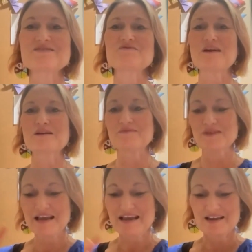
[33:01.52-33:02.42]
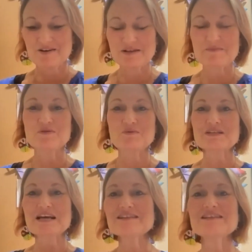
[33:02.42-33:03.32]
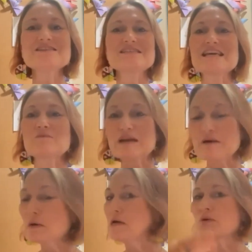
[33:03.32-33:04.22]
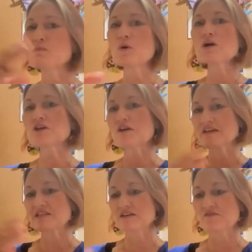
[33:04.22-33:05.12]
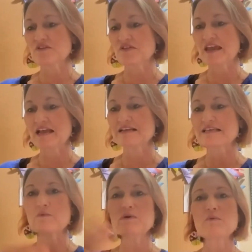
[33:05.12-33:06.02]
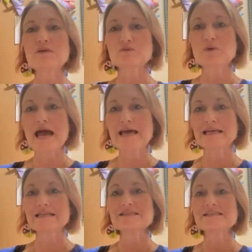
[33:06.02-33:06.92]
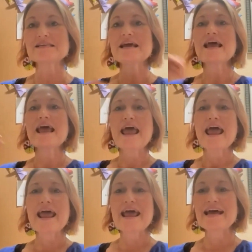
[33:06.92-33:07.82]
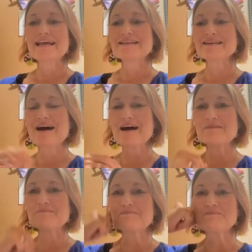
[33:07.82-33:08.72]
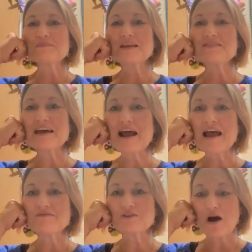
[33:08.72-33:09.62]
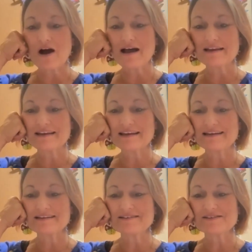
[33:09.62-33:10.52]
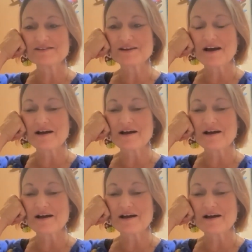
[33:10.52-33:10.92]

in front of, some of the redundancy. And we worked on these different things, and we went through edits. And then I've got his